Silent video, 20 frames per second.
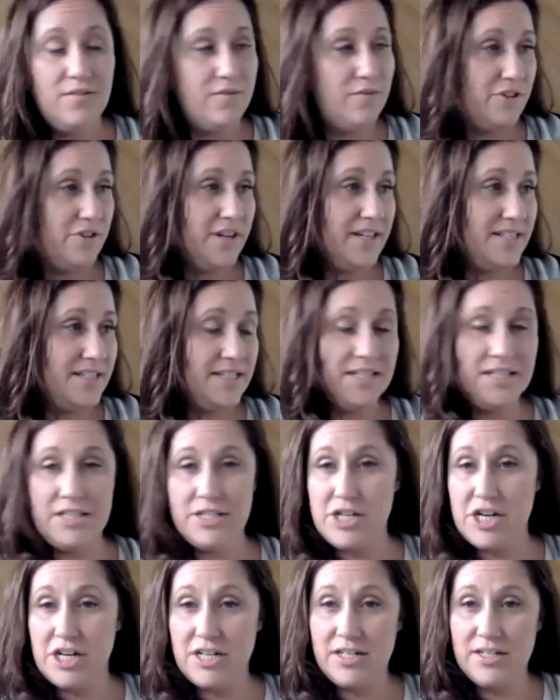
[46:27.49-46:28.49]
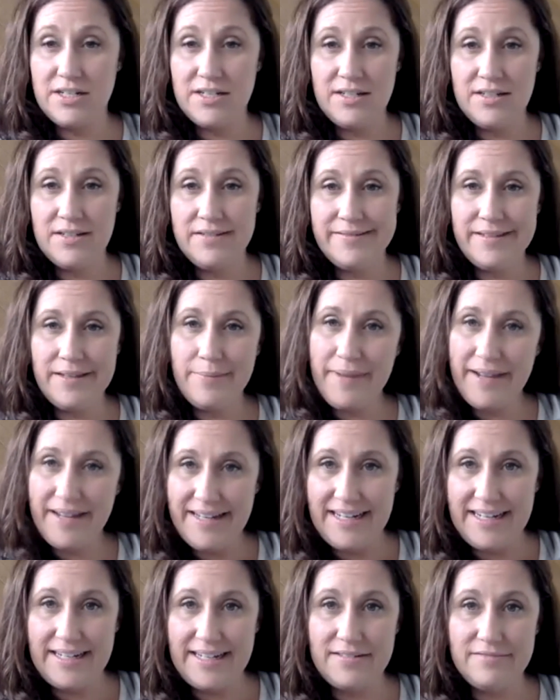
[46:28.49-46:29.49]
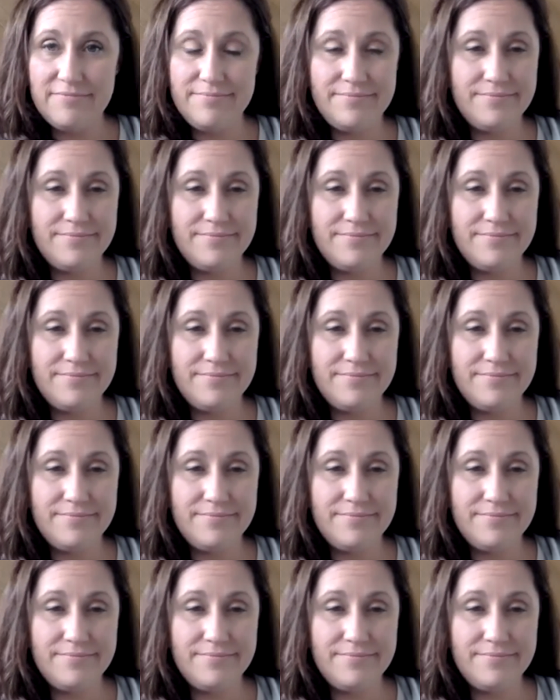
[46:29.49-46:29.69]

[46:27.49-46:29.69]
for us to start combining.